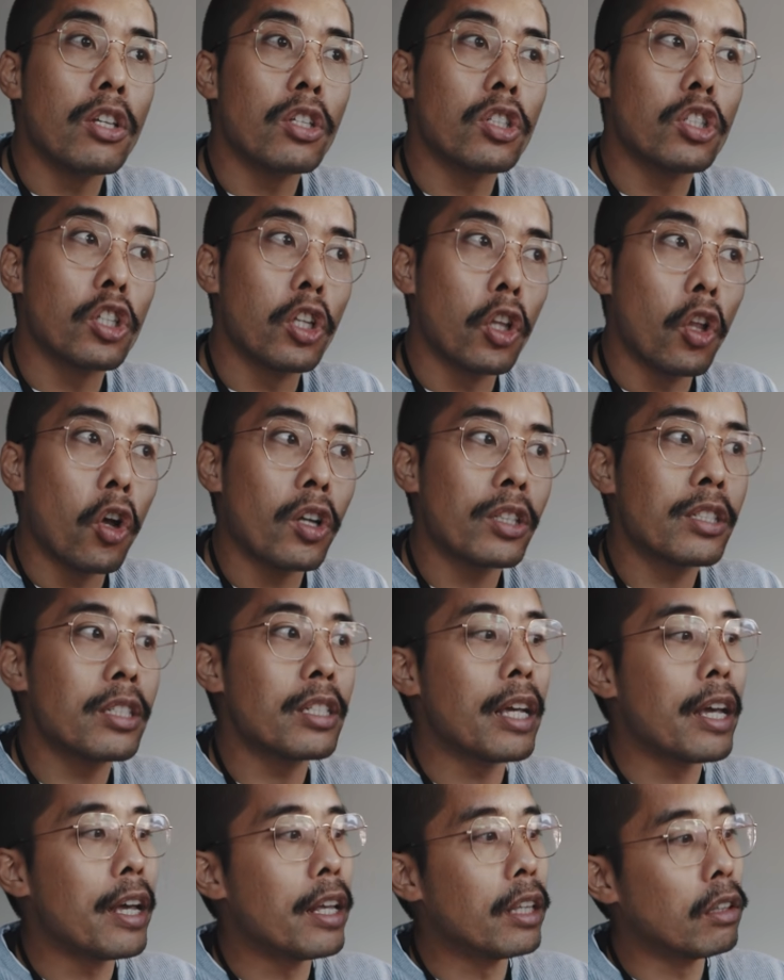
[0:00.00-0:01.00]

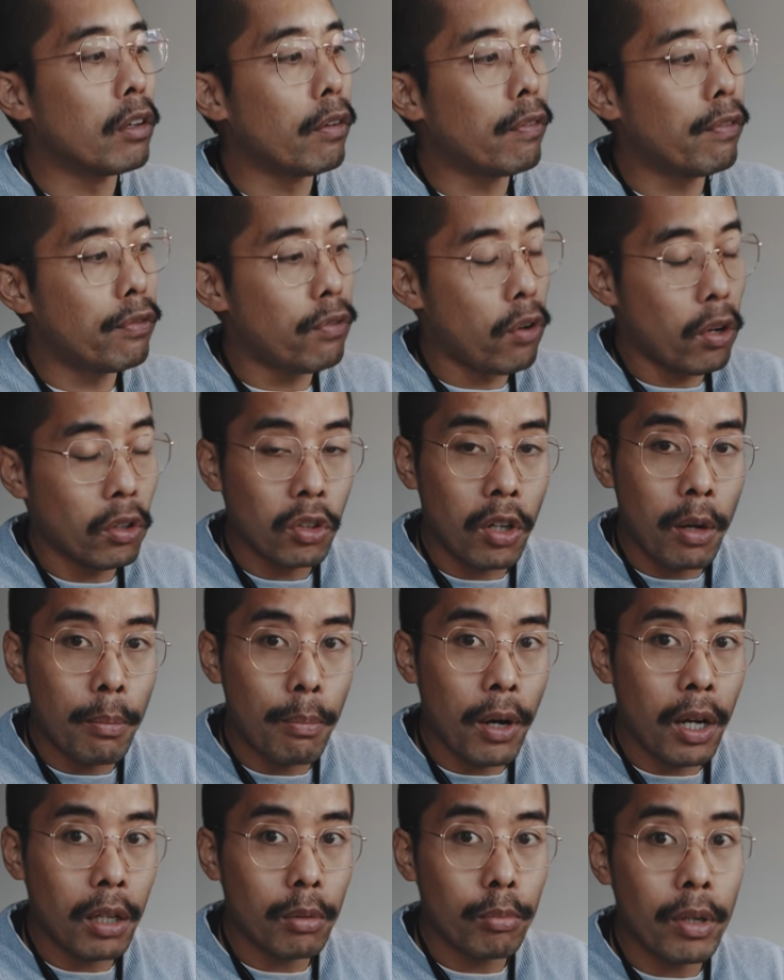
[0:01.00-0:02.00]
slots in the front
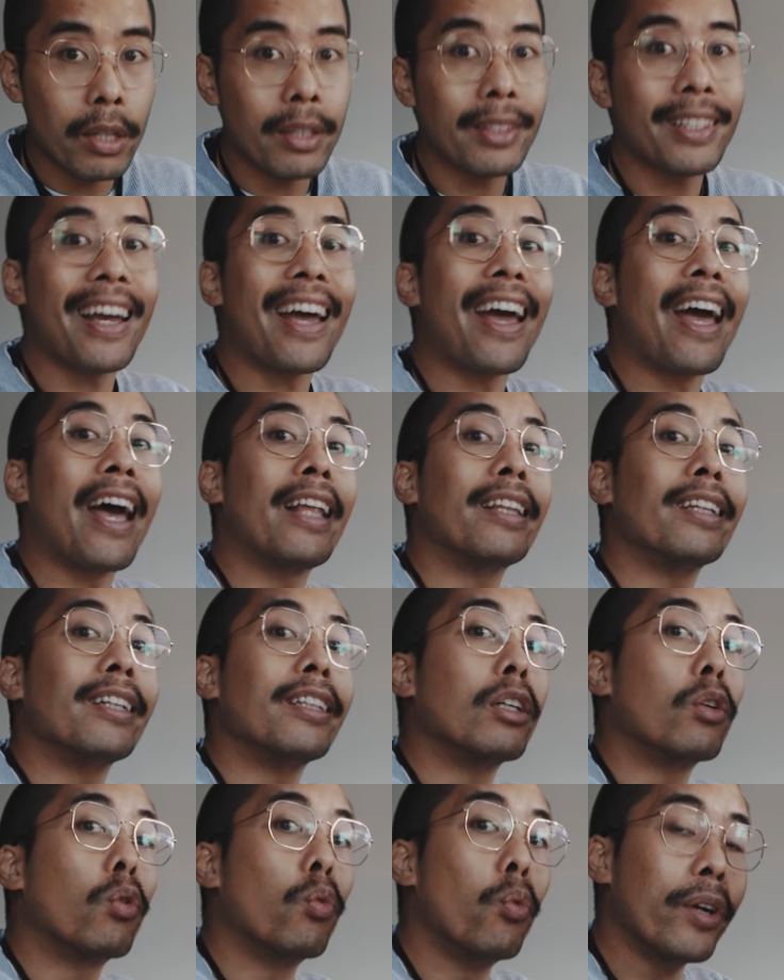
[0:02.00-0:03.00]
compartment and in
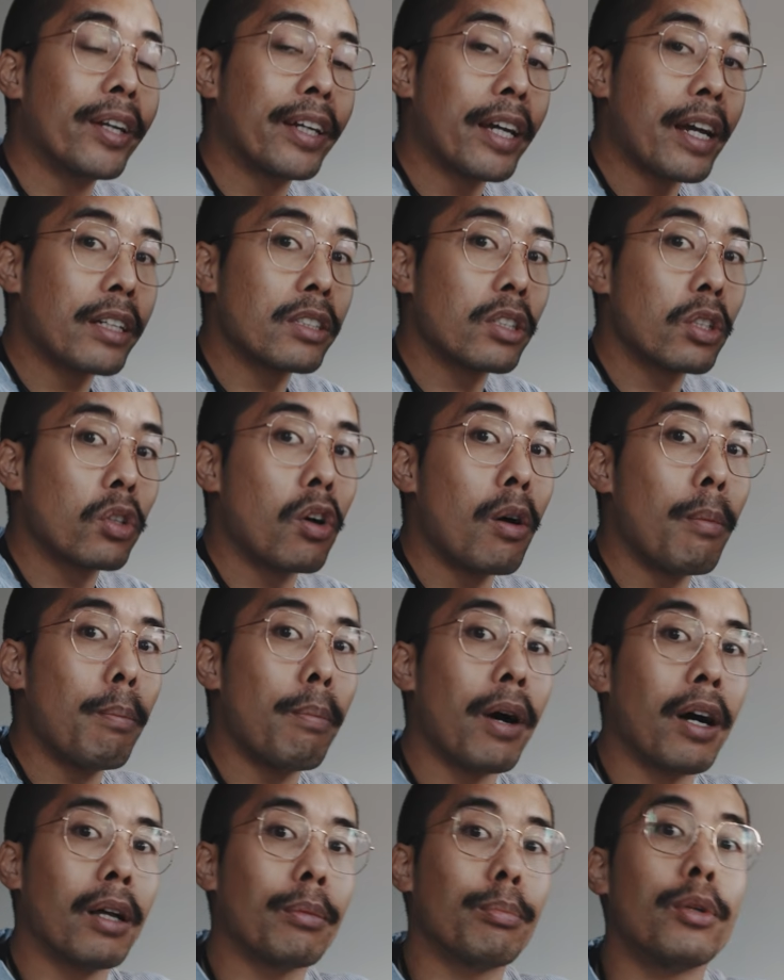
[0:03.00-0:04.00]
the quick access
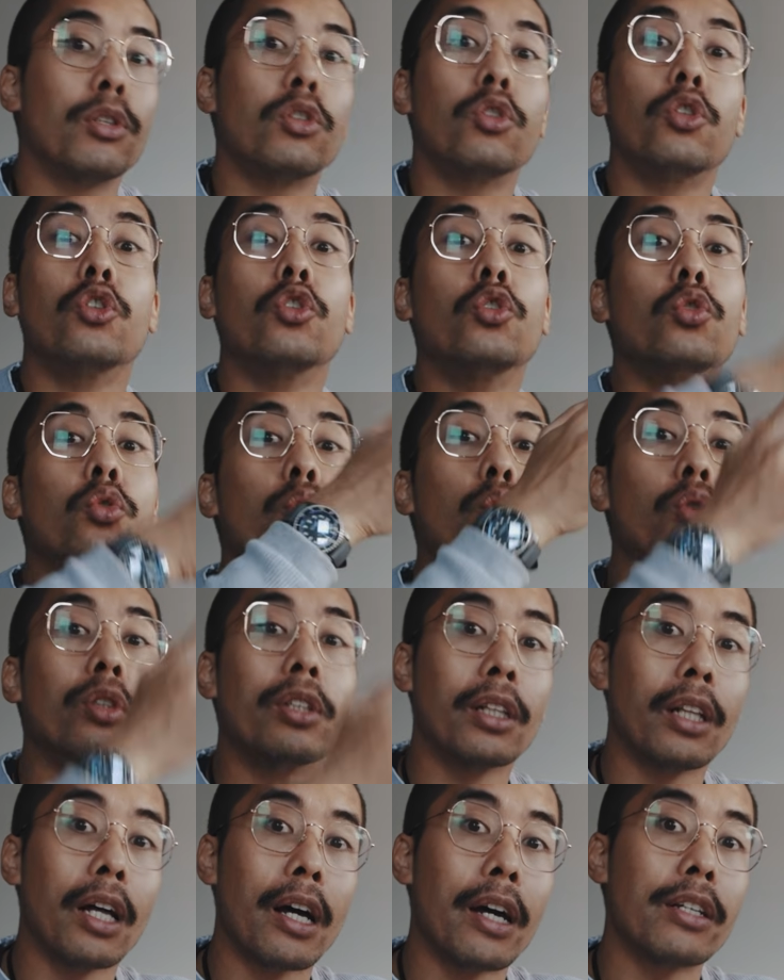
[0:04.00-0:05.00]
compartment to
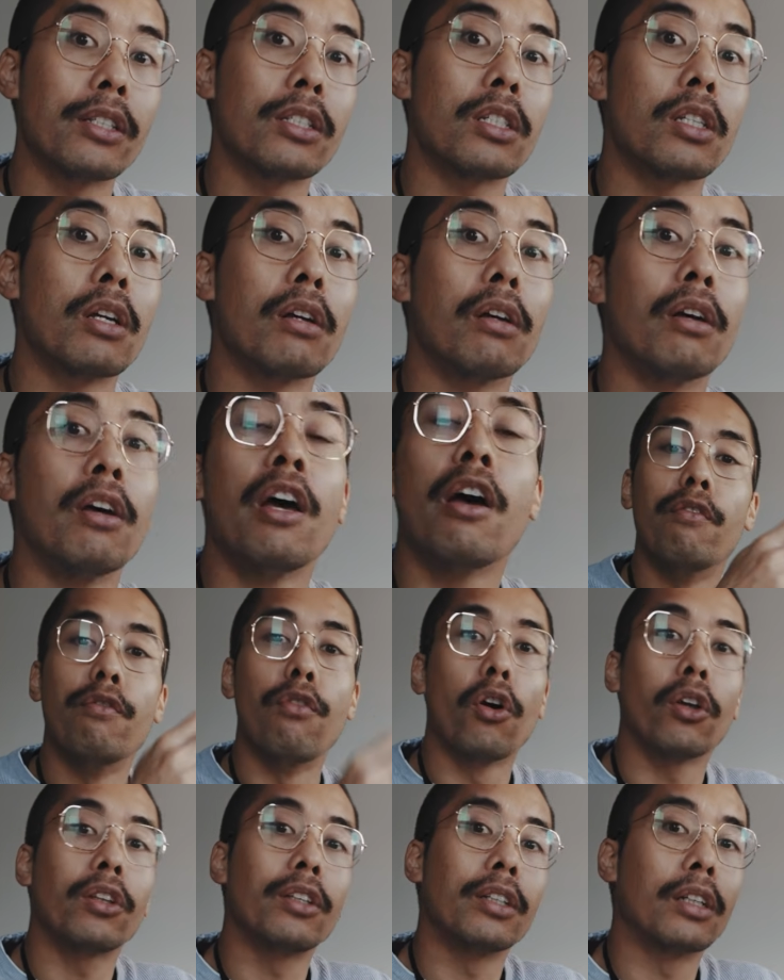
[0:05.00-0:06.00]
utilize the
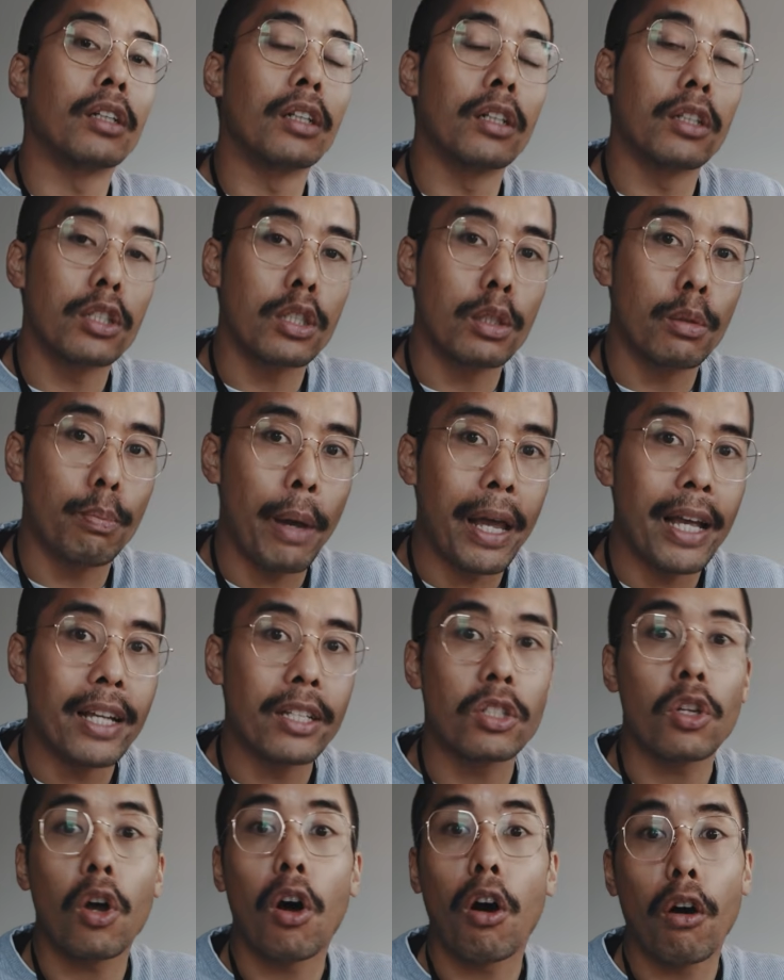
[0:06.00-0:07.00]
vertical
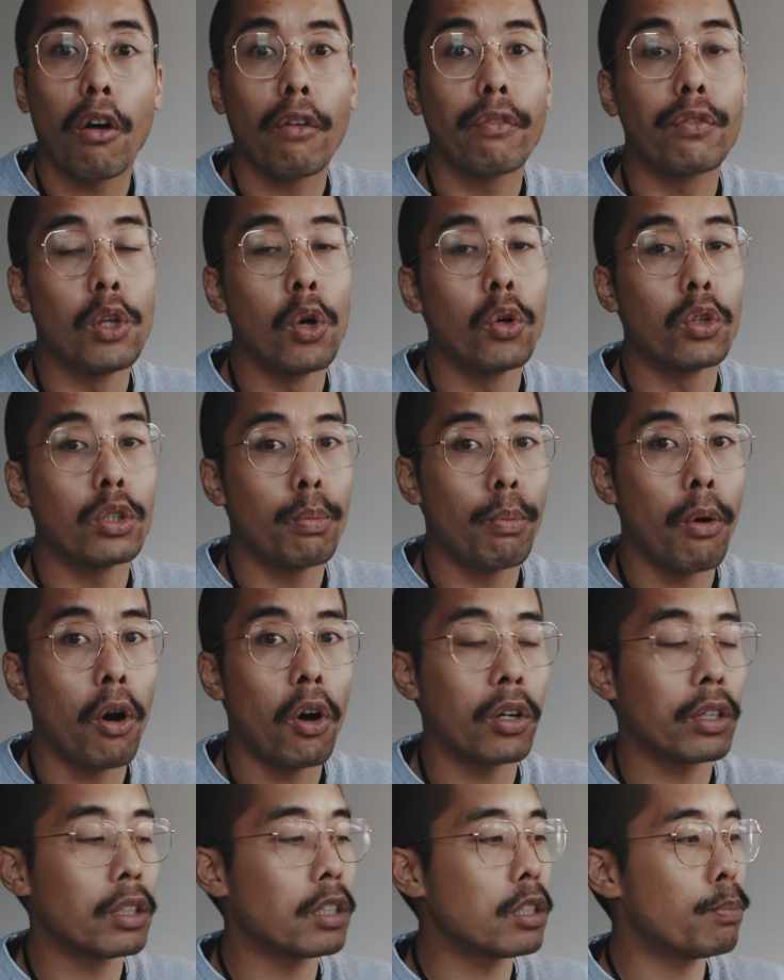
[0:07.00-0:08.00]
space of those
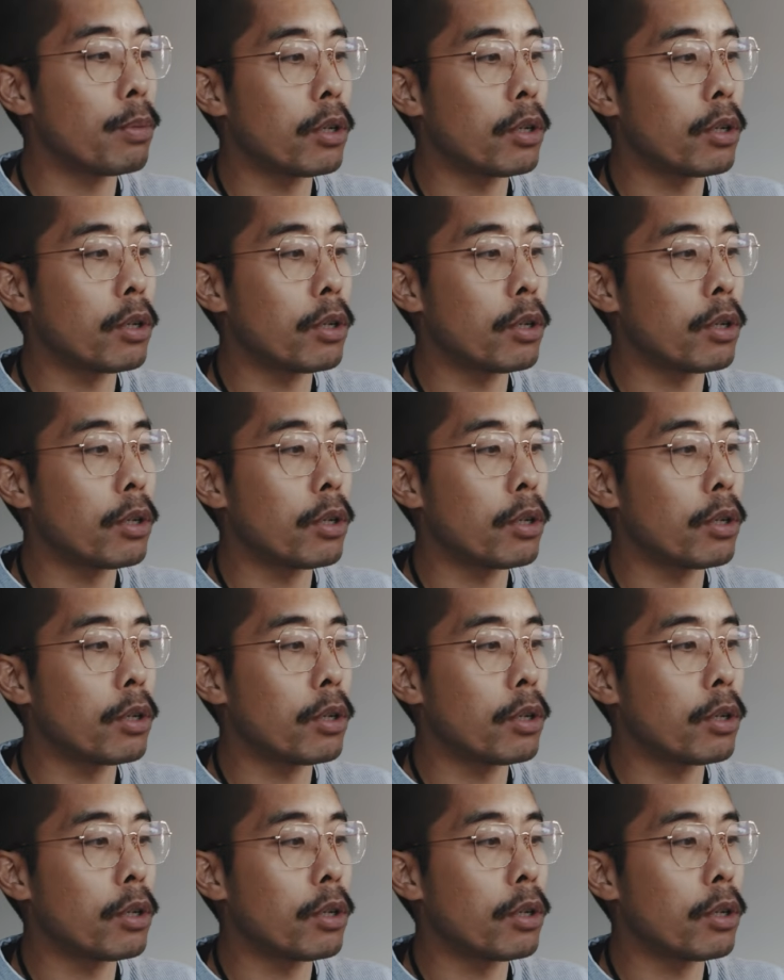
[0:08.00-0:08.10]
pockets,